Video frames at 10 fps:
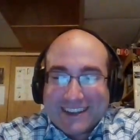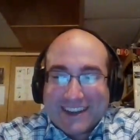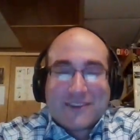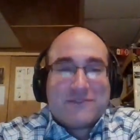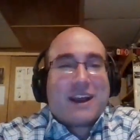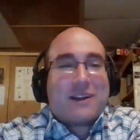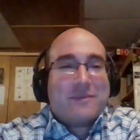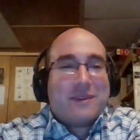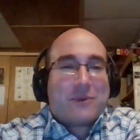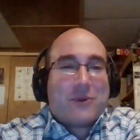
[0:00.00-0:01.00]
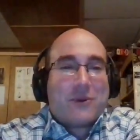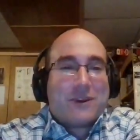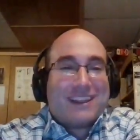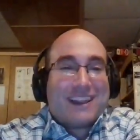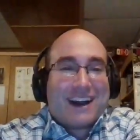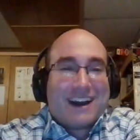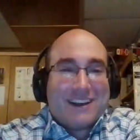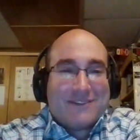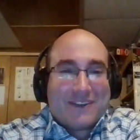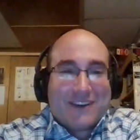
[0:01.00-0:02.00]
Now you've got me recorded
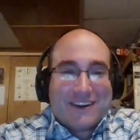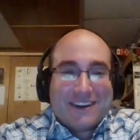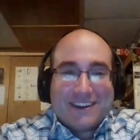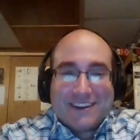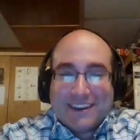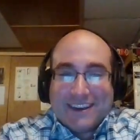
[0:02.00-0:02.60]
live on